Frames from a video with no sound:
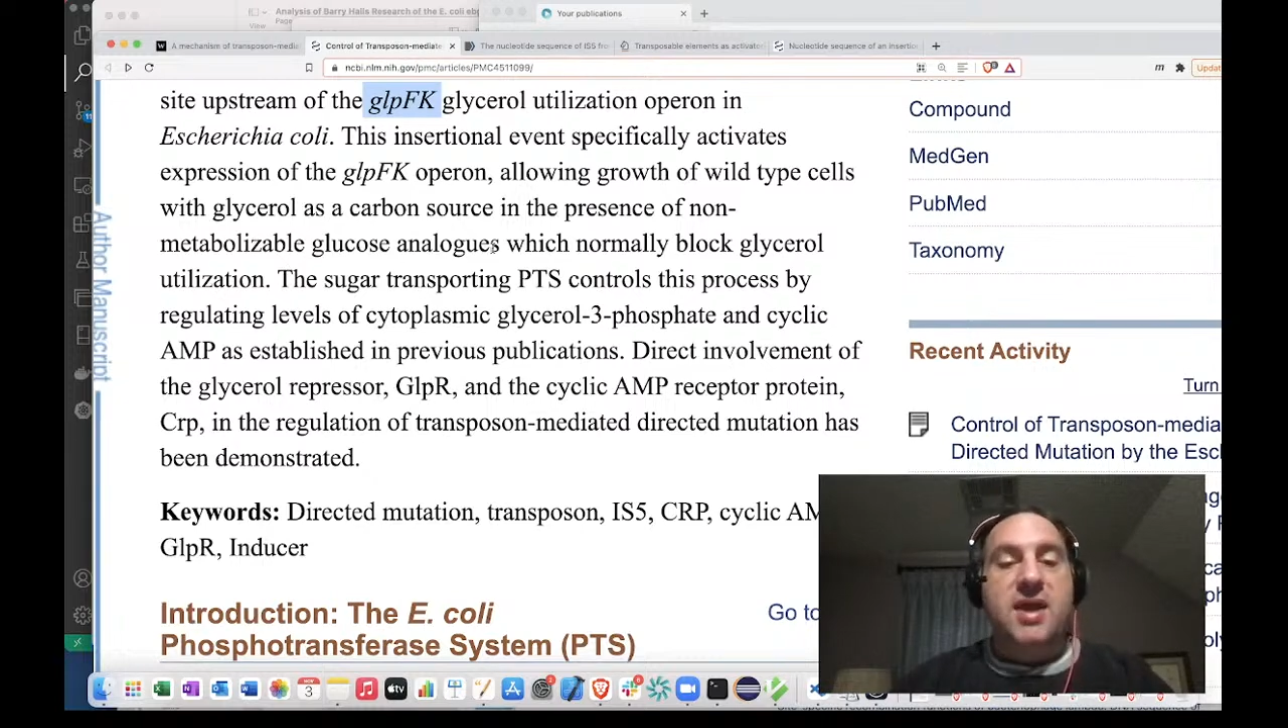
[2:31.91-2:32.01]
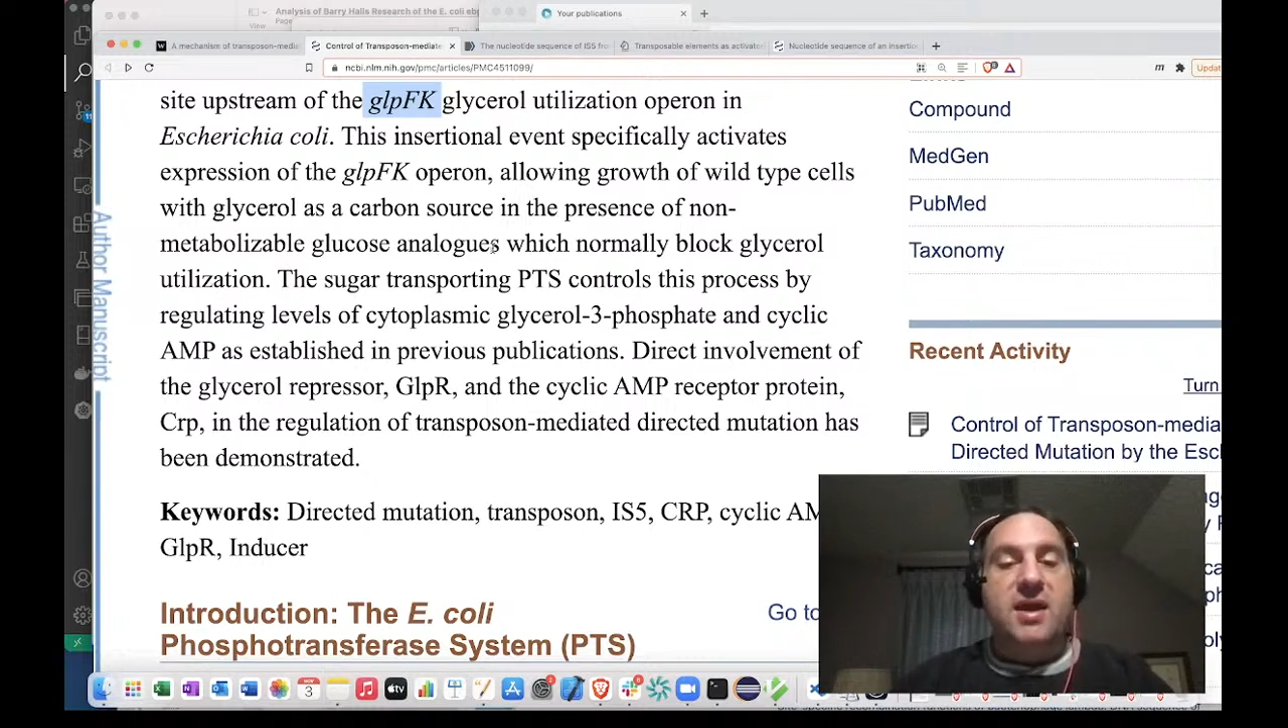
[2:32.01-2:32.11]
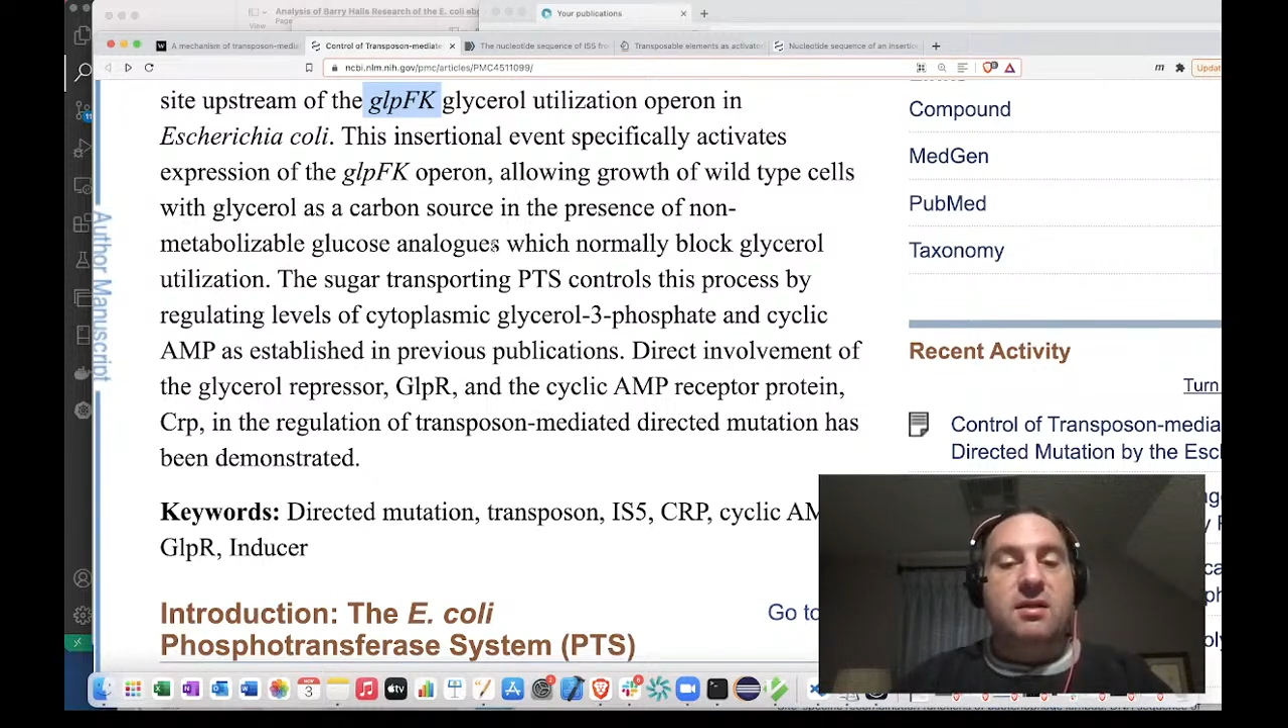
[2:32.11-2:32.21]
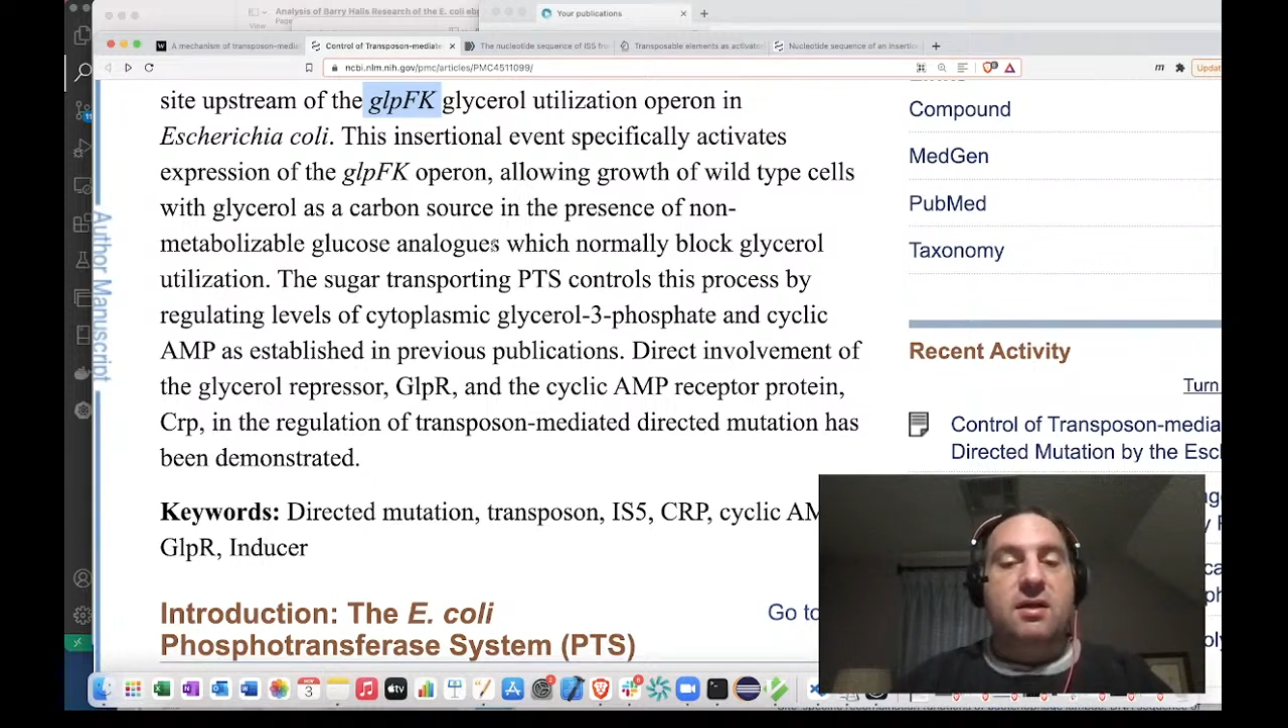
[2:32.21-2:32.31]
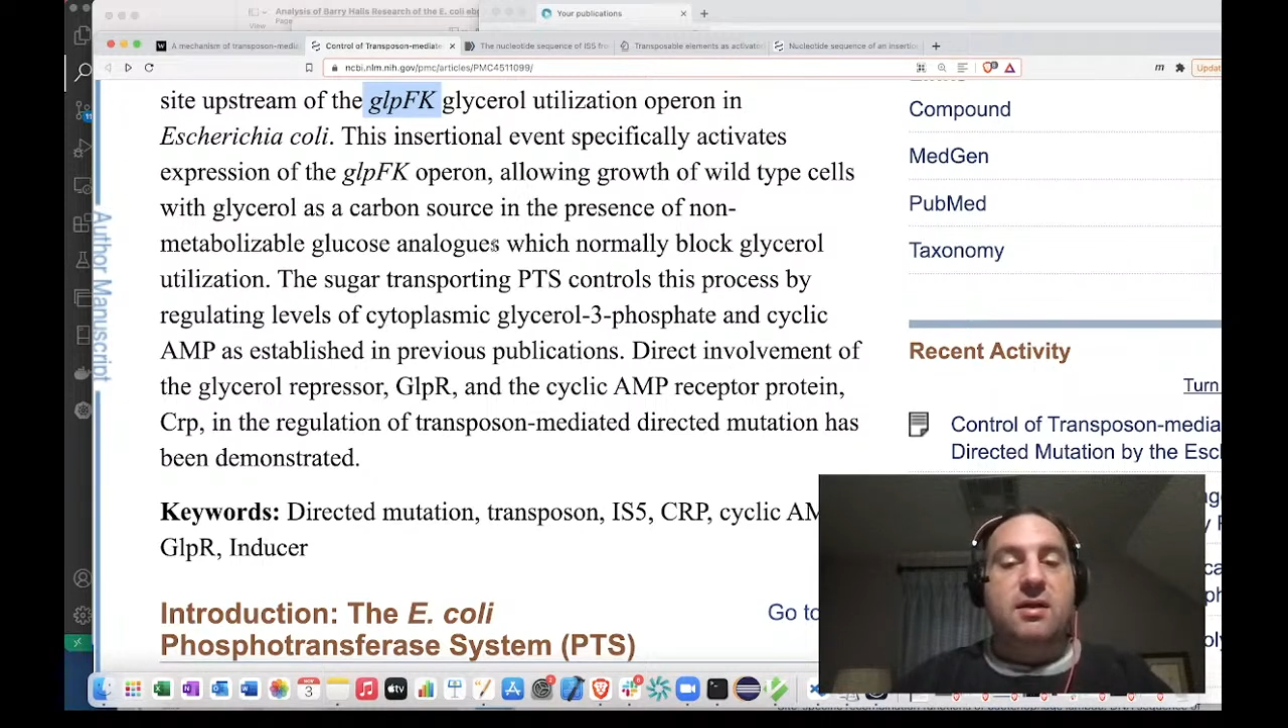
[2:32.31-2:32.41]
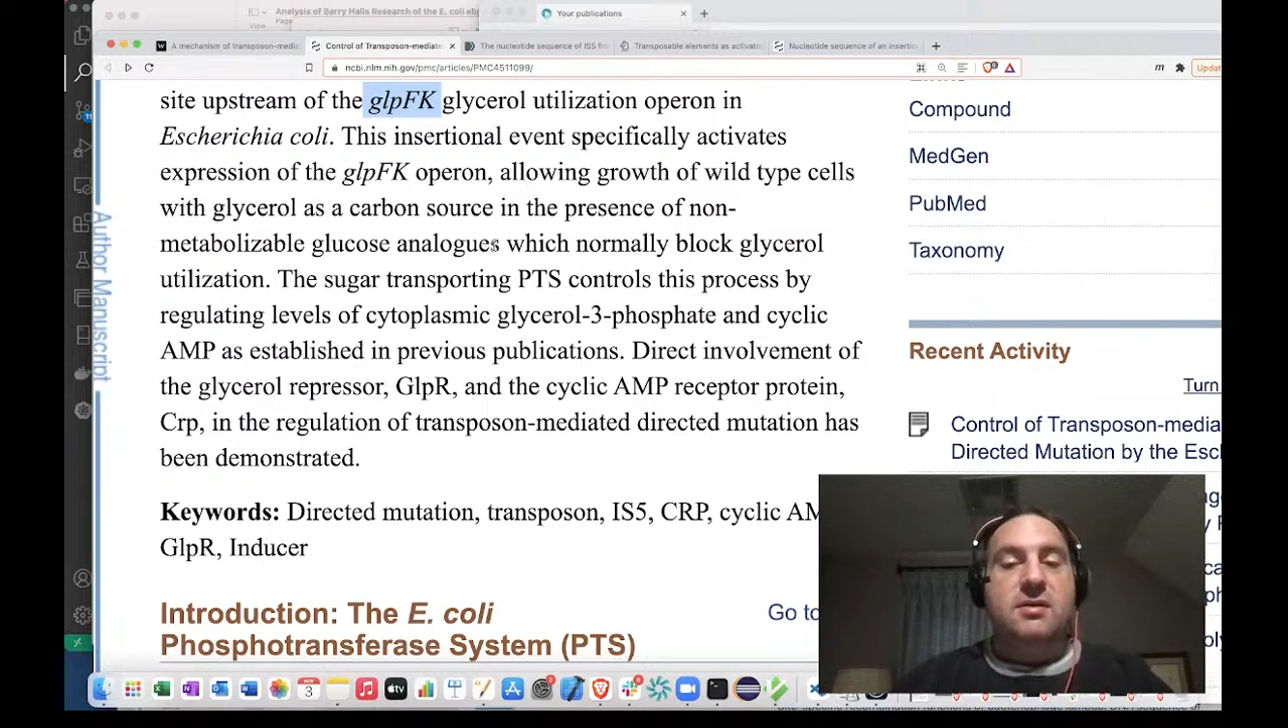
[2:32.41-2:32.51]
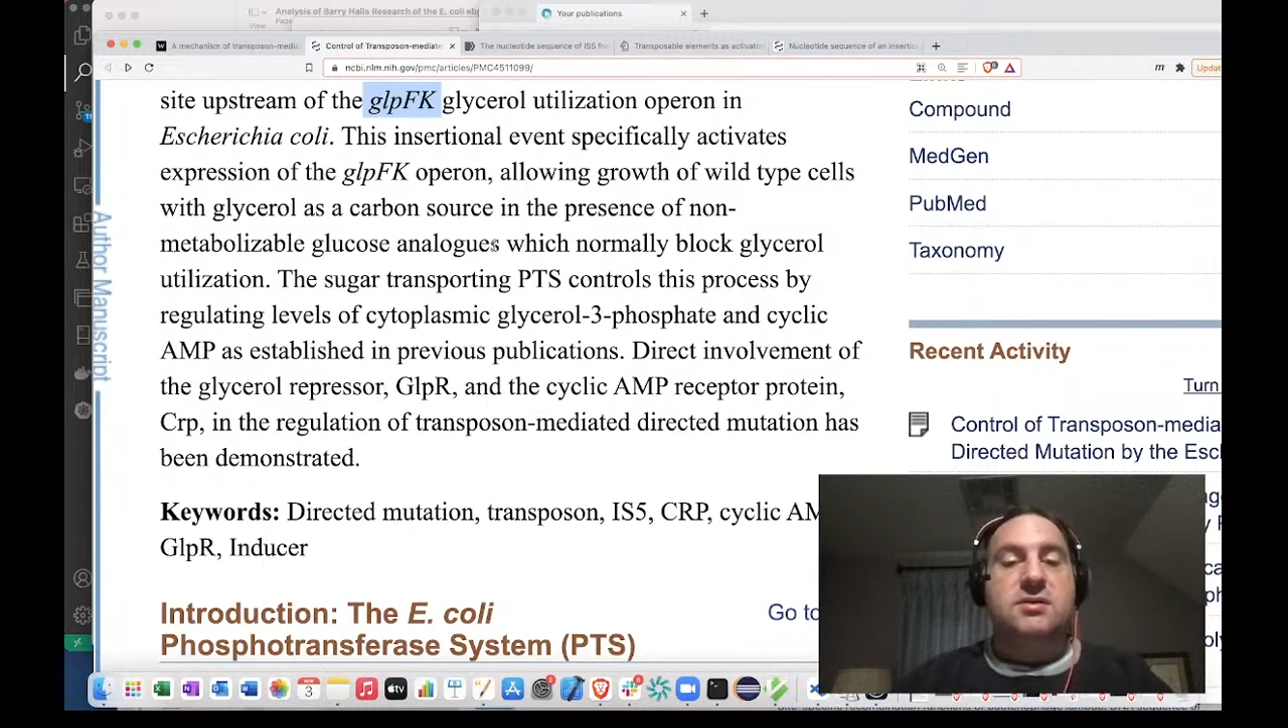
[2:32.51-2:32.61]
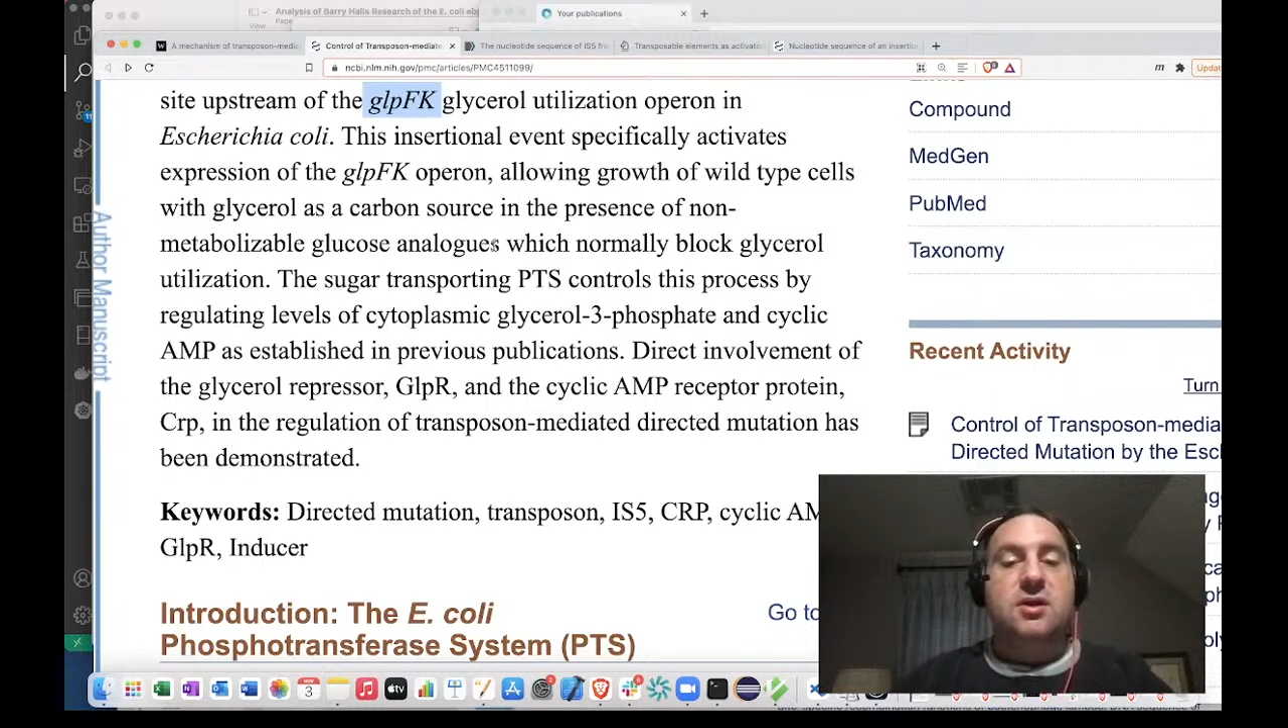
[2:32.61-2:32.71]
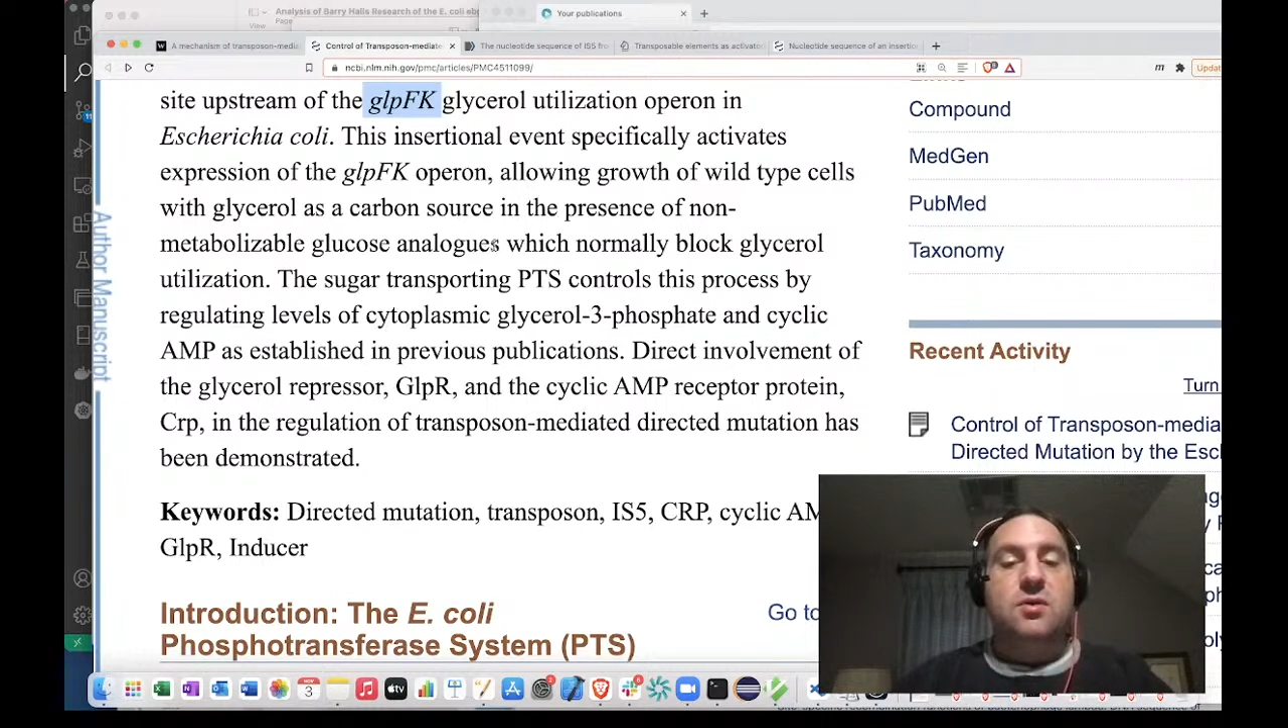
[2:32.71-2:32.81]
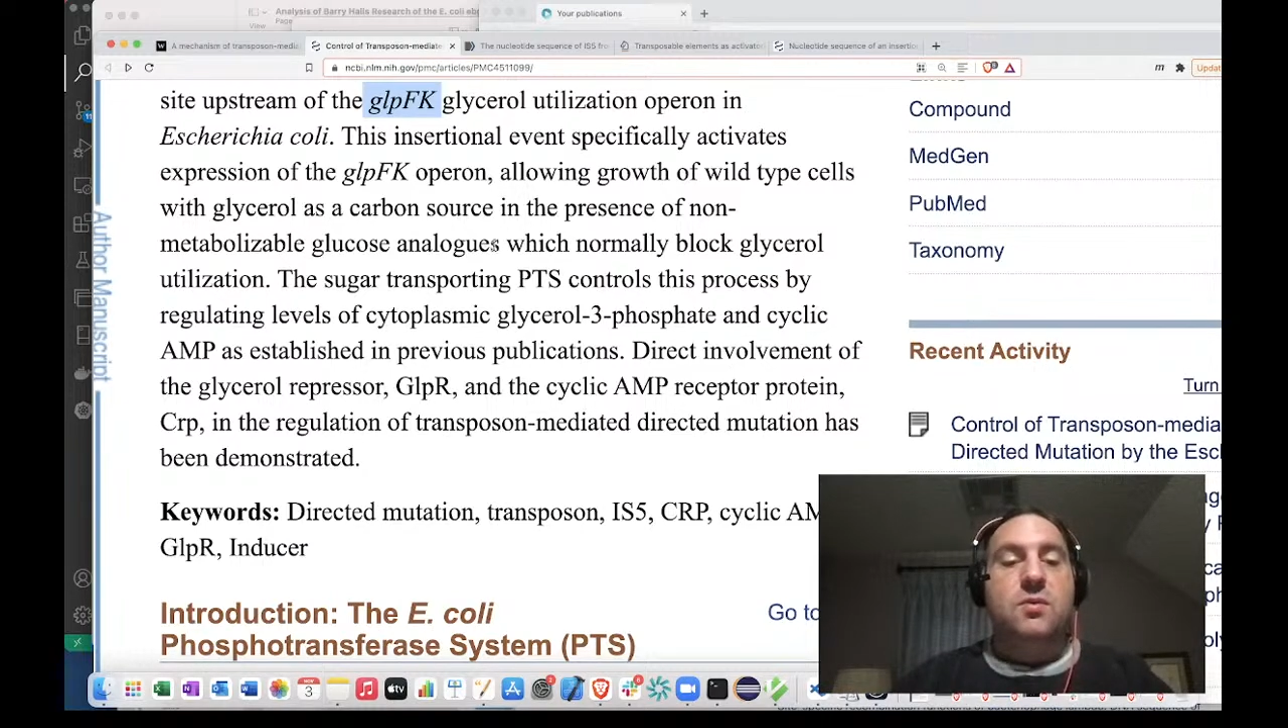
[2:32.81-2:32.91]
analogs,